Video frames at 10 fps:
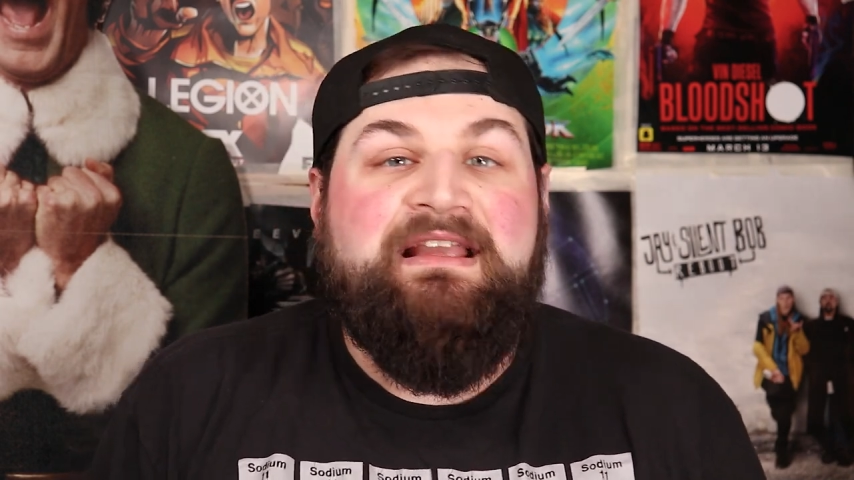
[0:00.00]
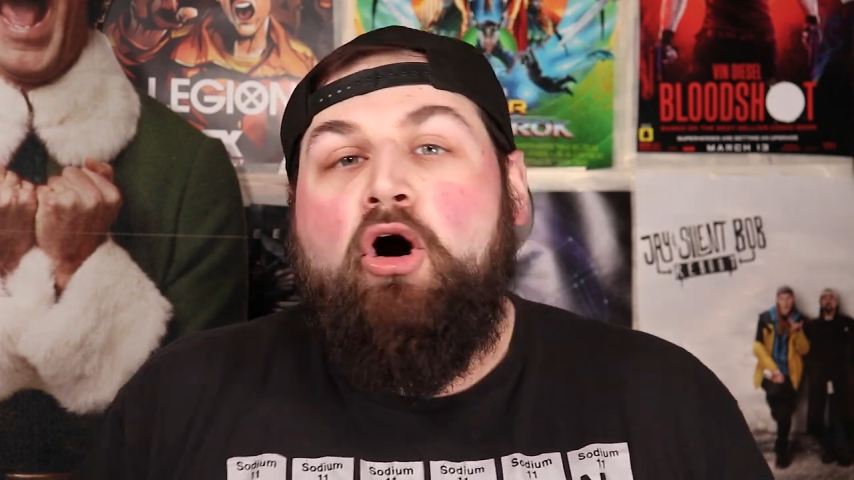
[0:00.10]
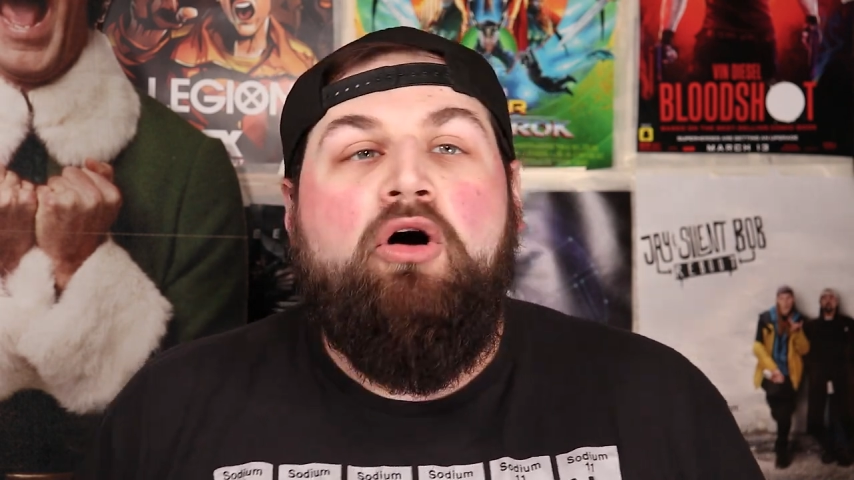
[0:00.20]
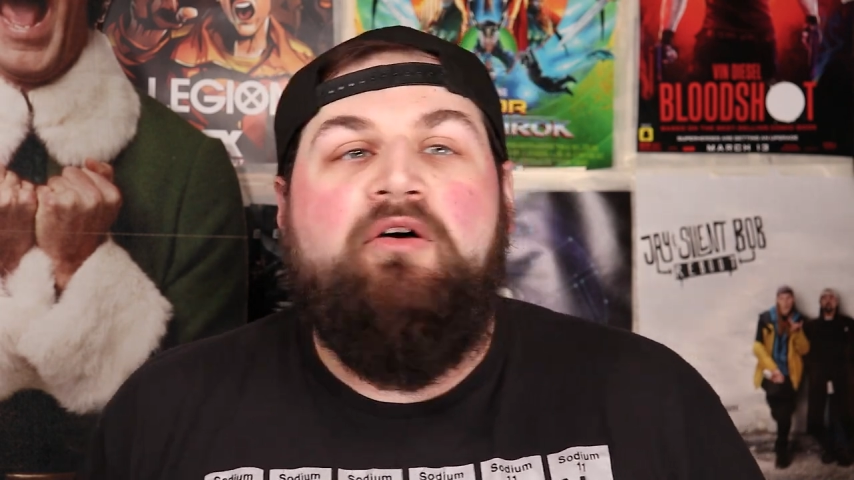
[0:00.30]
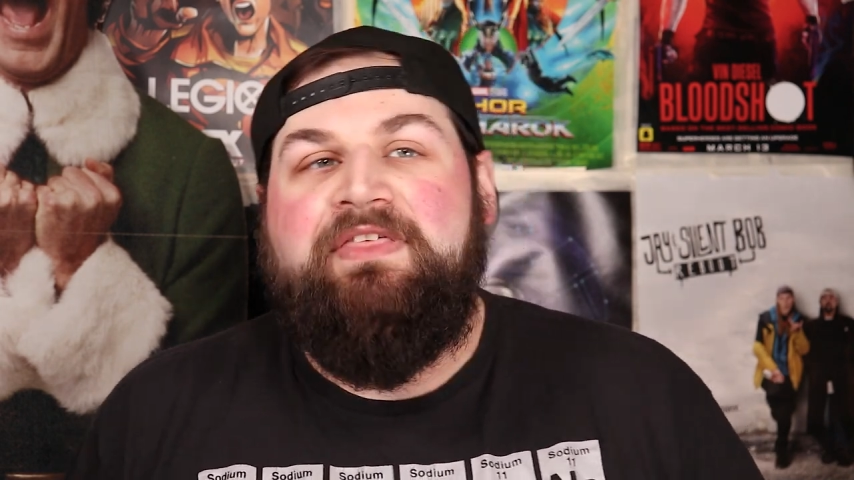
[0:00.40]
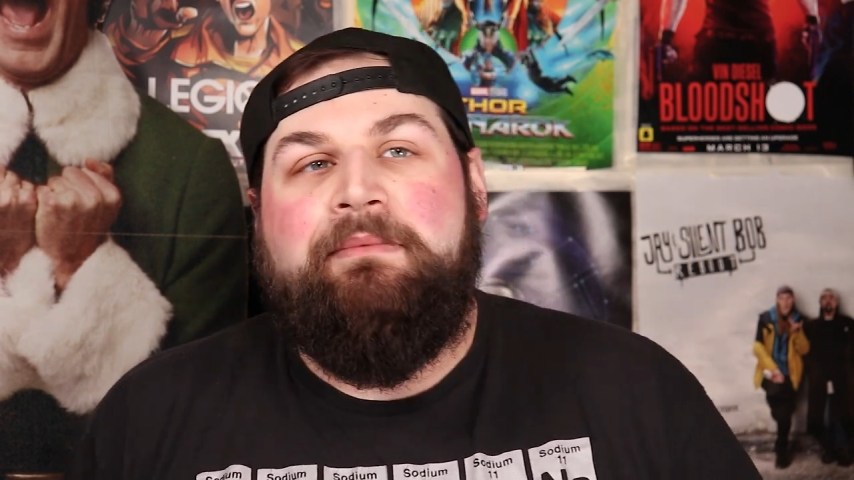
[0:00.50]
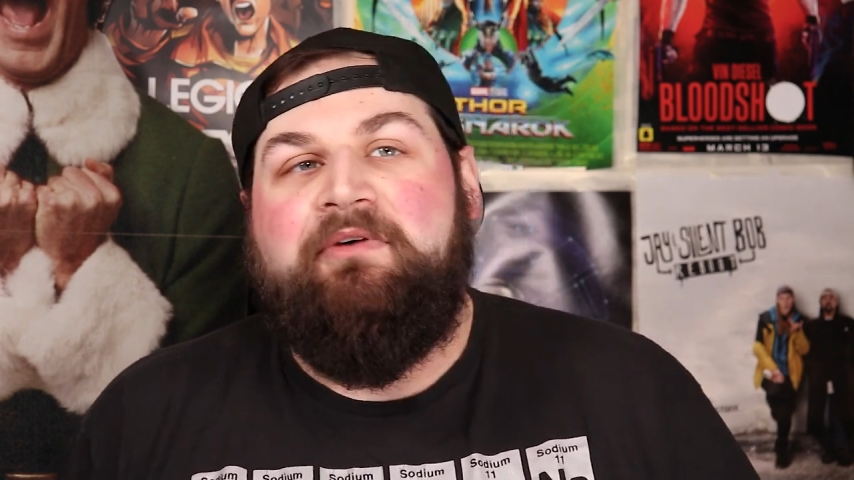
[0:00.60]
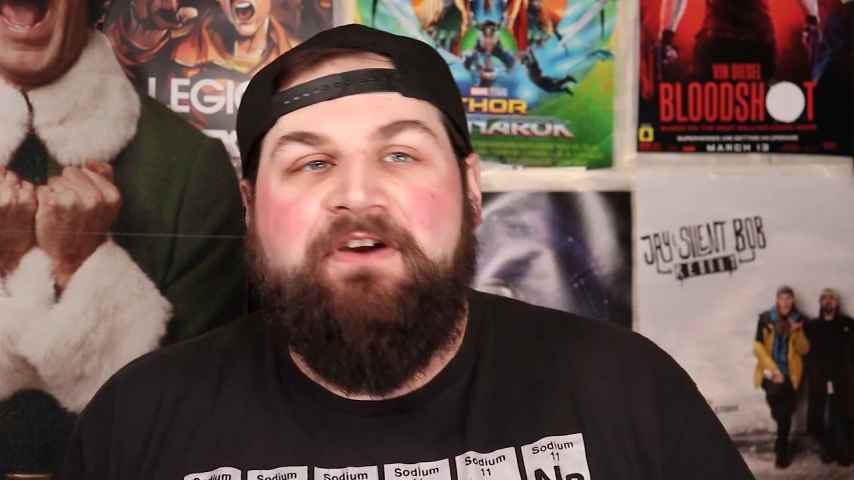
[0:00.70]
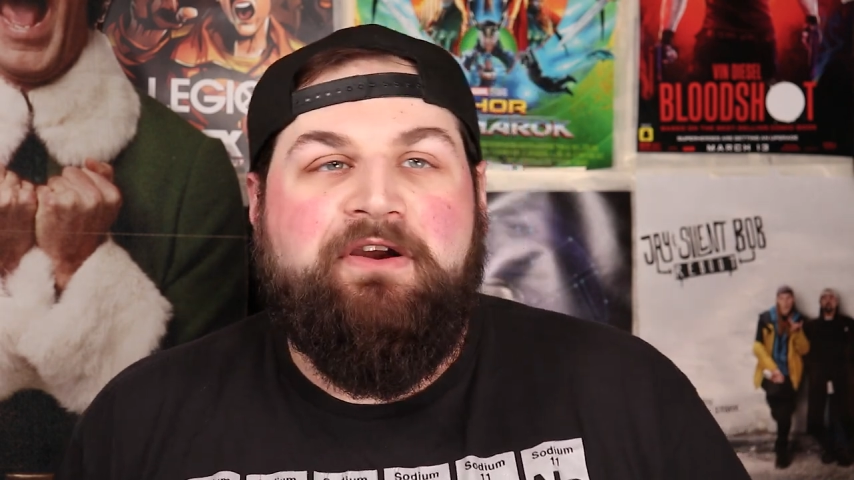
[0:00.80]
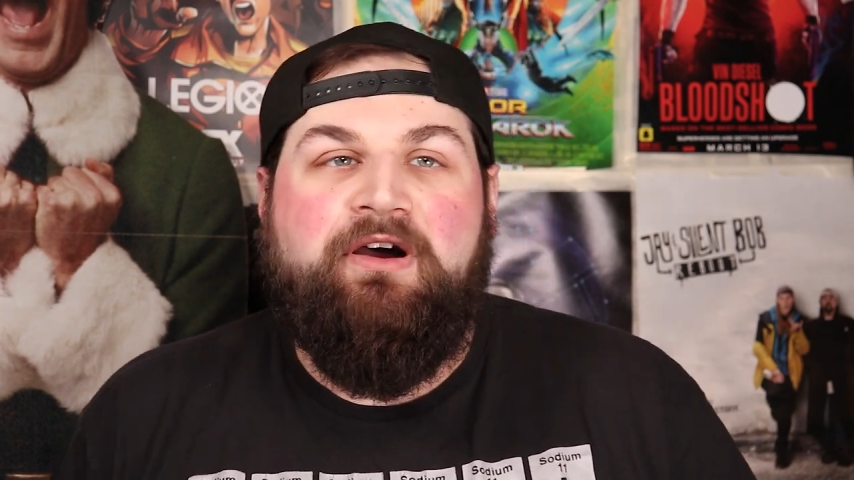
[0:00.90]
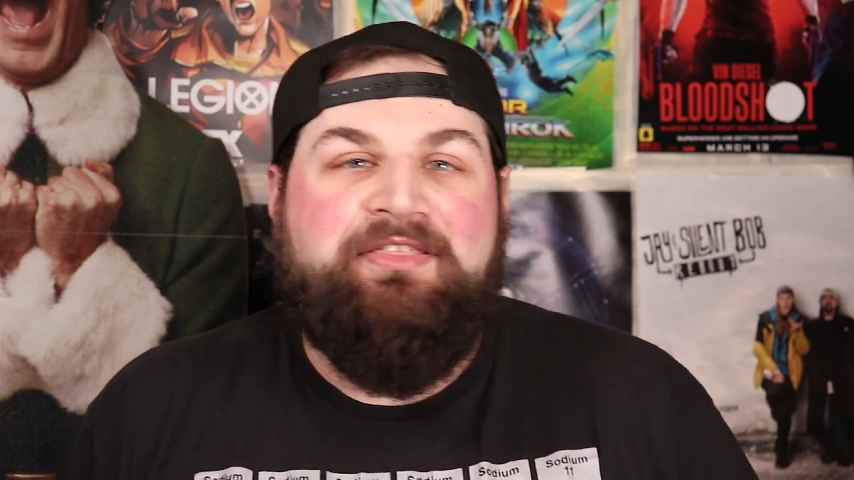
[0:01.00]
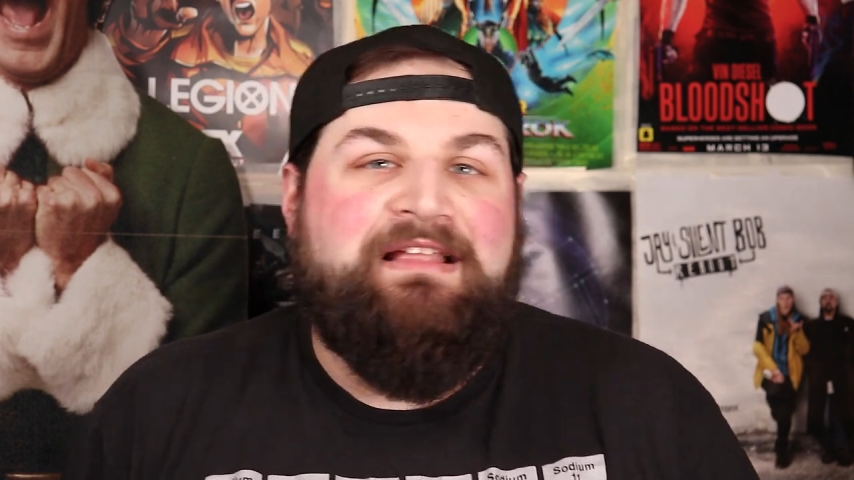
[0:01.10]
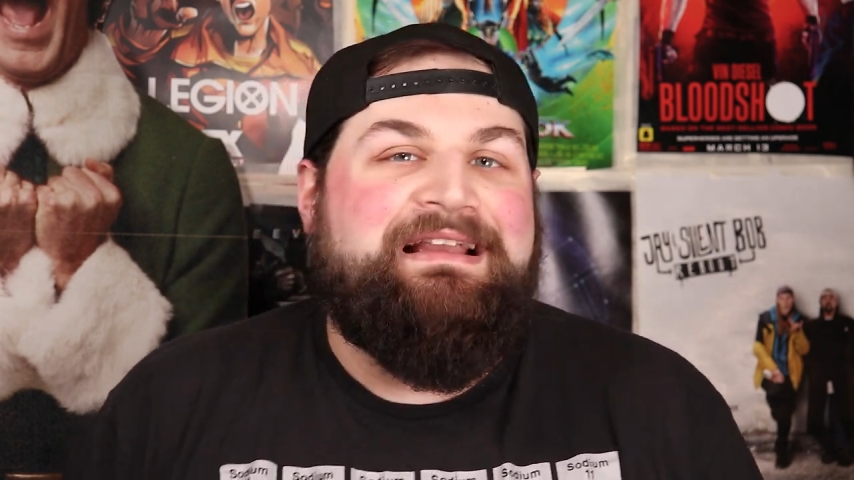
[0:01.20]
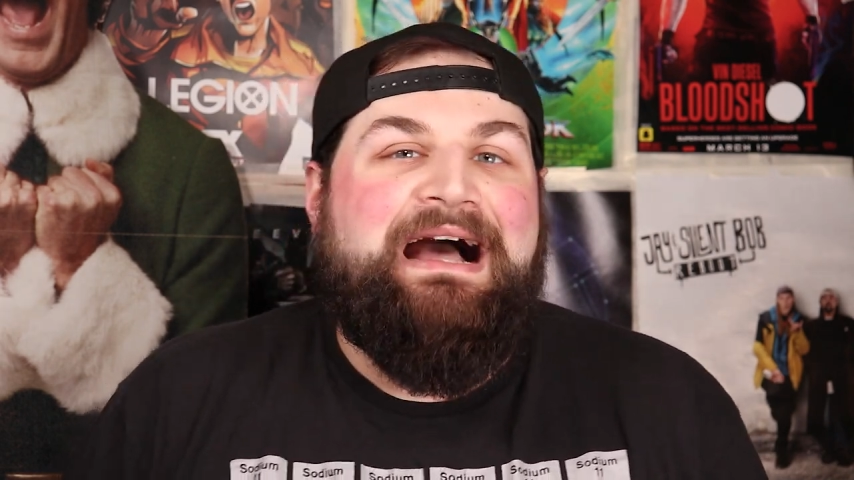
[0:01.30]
All of them are very authentic.